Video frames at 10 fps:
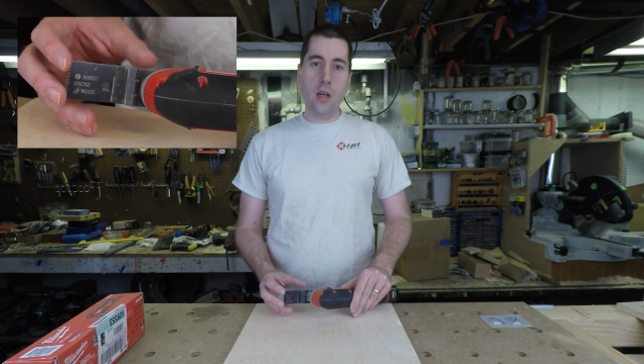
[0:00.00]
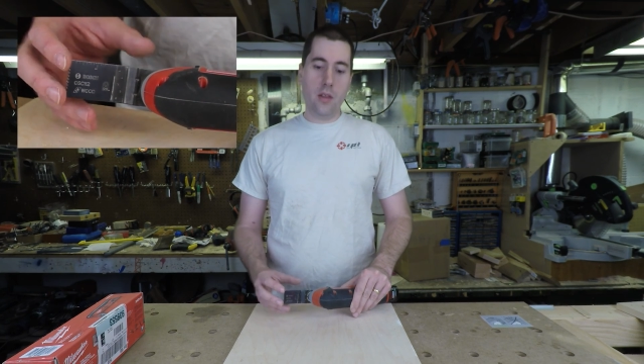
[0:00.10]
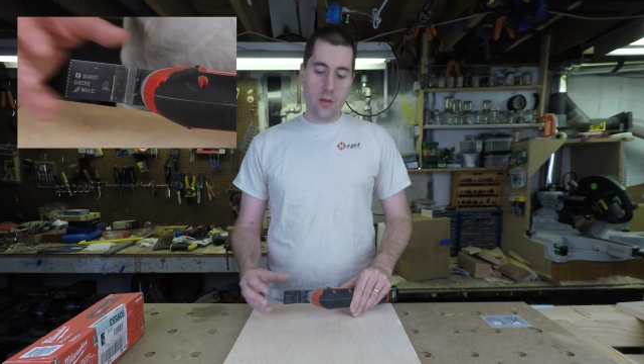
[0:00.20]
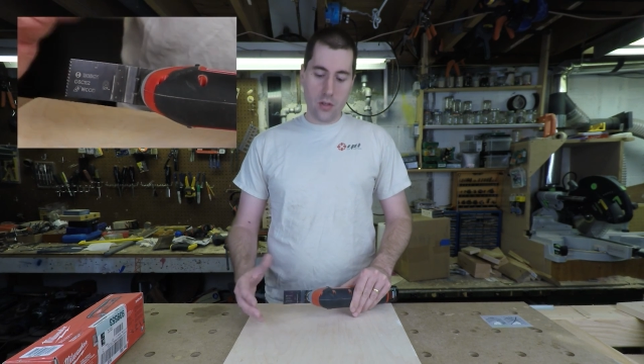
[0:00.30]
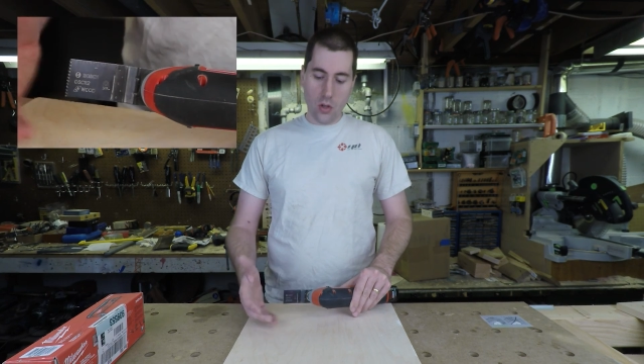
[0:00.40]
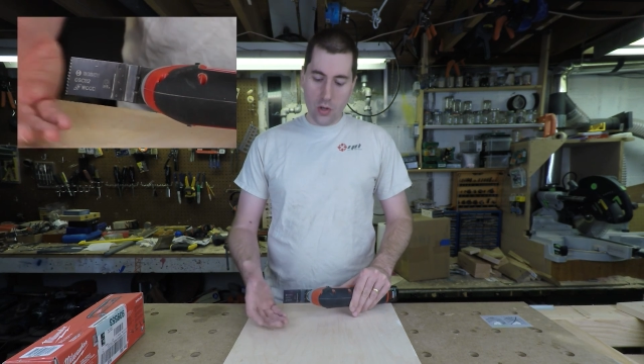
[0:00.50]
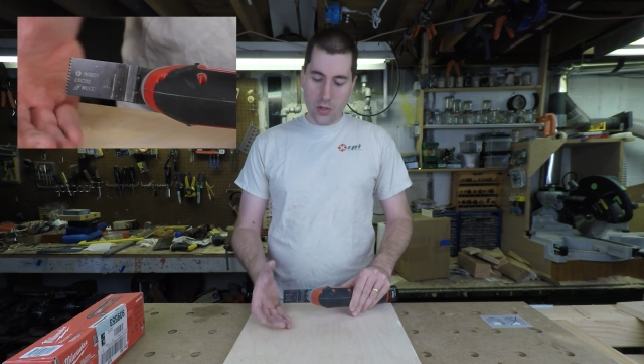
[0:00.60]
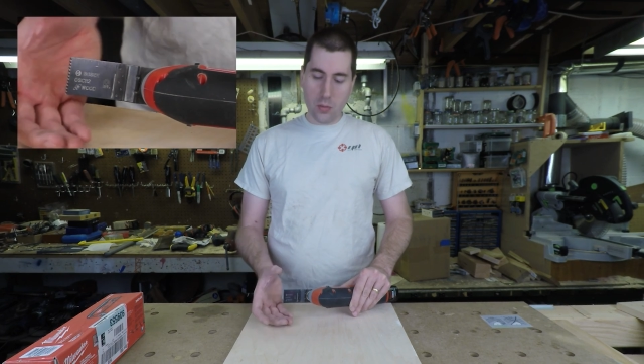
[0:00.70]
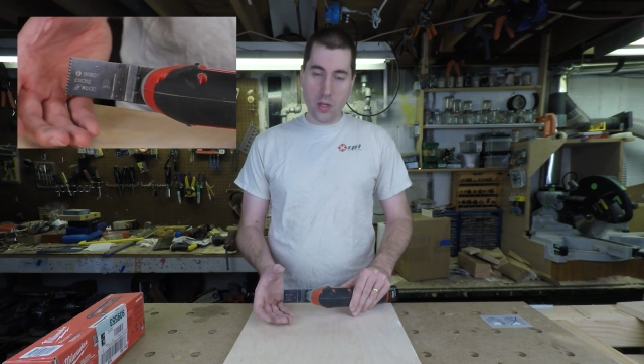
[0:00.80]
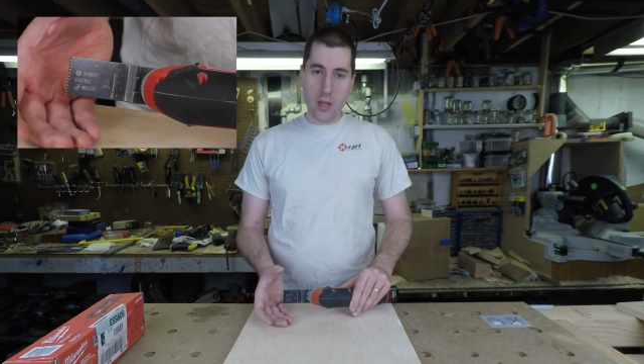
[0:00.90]
There's
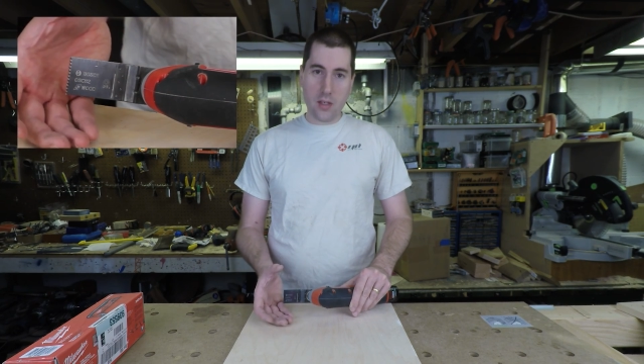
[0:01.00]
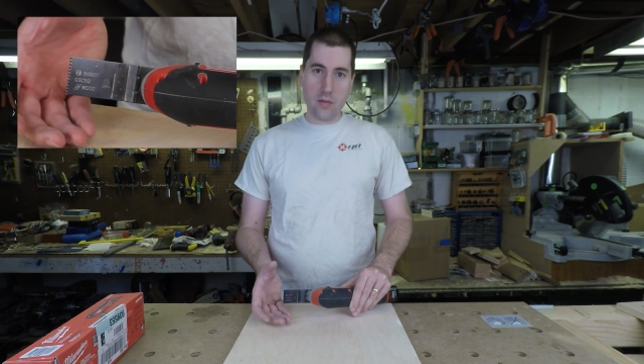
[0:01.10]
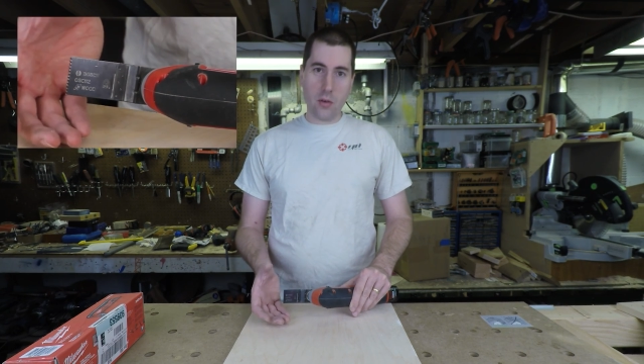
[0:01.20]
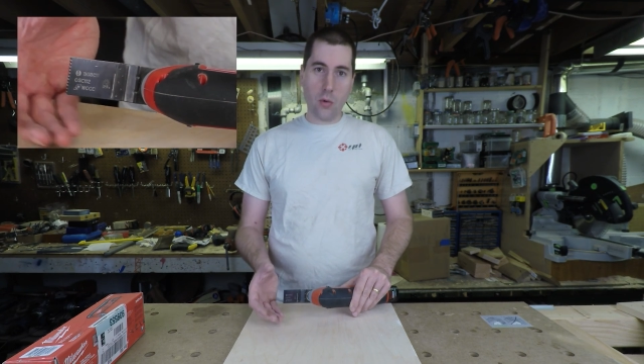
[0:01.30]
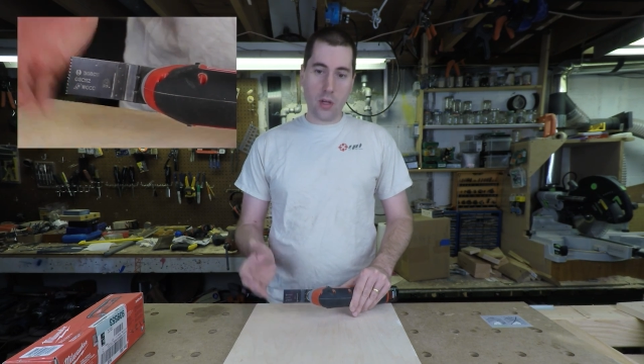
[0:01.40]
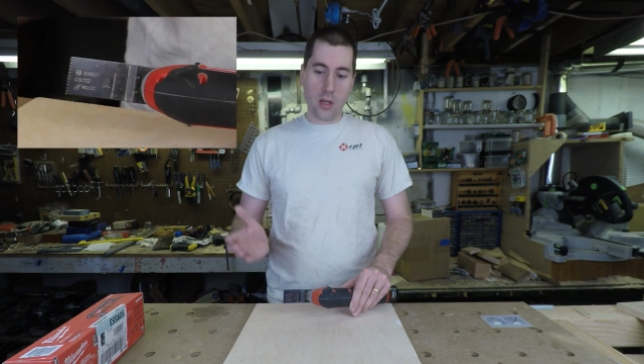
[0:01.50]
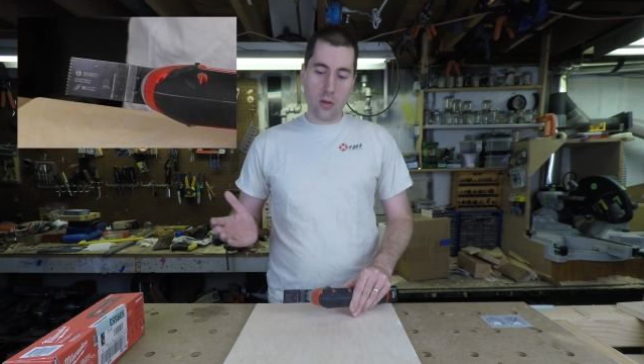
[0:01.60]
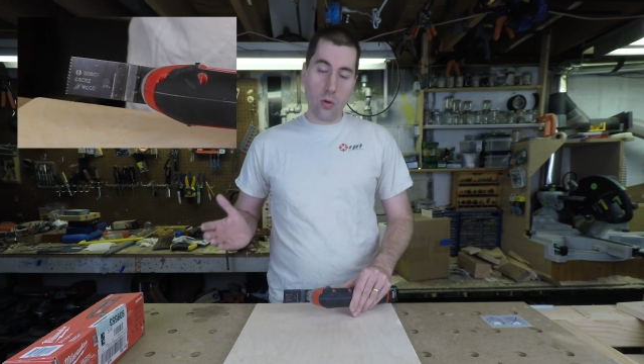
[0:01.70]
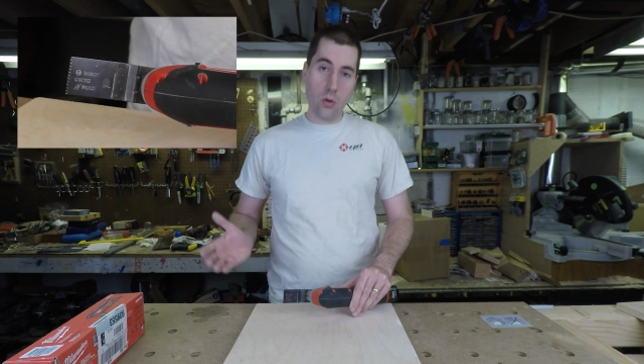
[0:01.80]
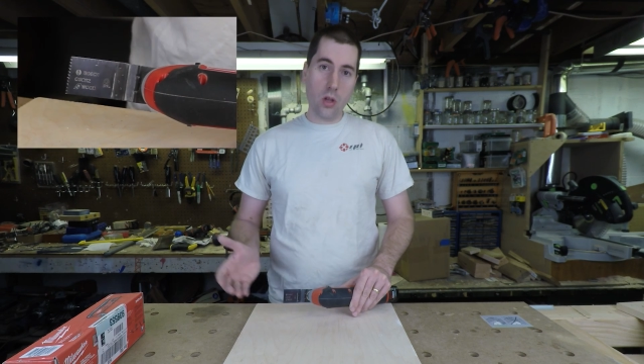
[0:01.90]
larger blades if you want to cut a
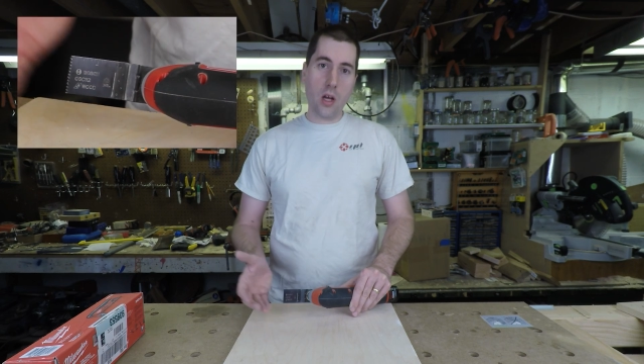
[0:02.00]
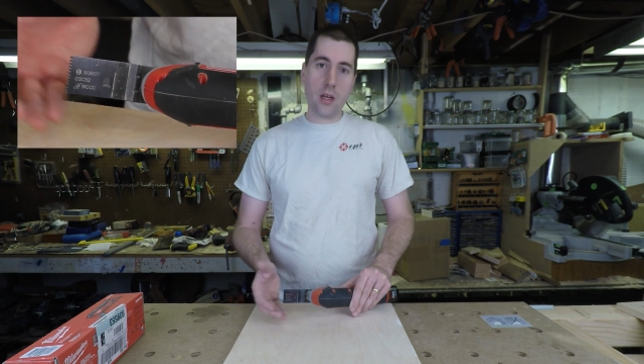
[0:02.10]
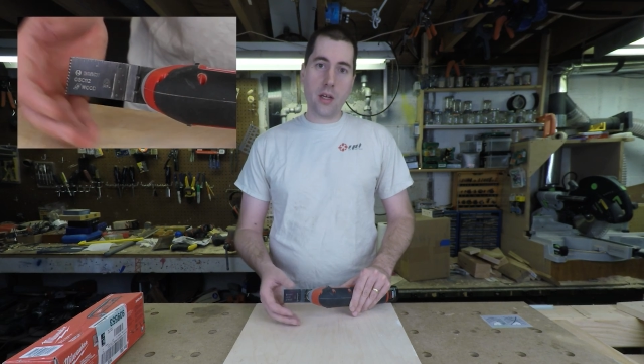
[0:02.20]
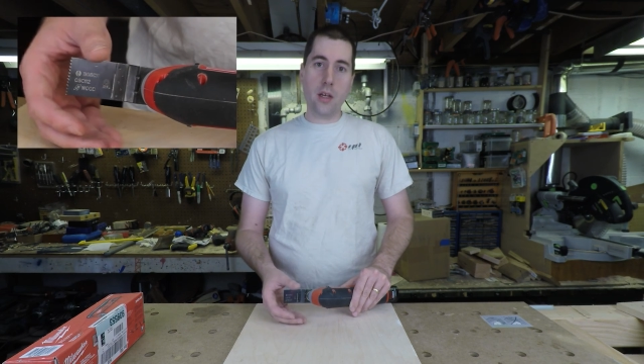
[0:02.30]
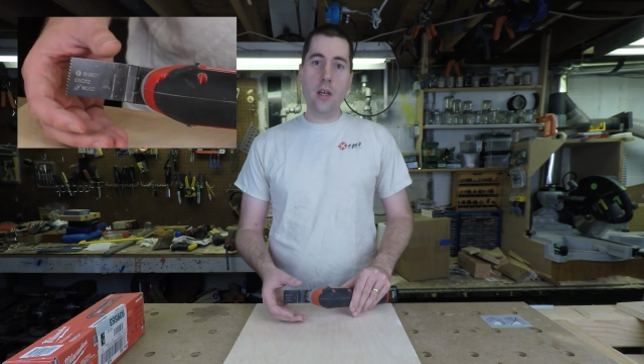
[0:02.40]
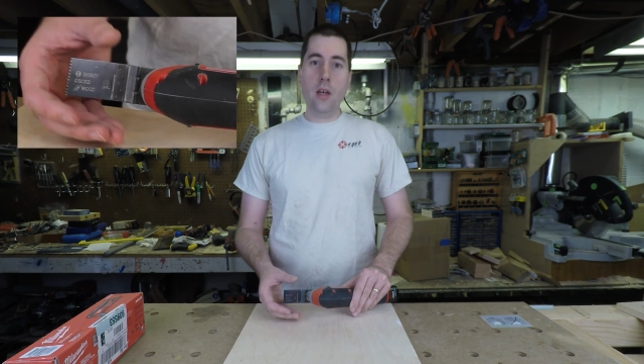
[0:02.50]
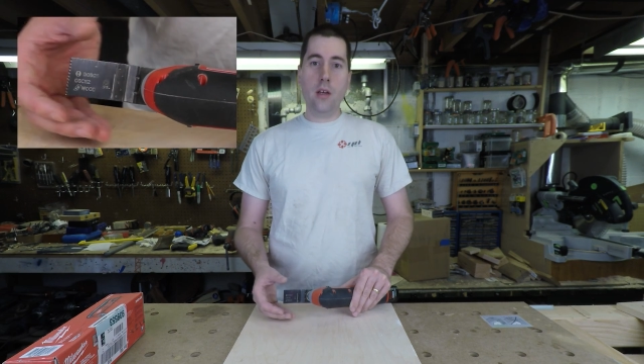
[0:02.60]
whole line.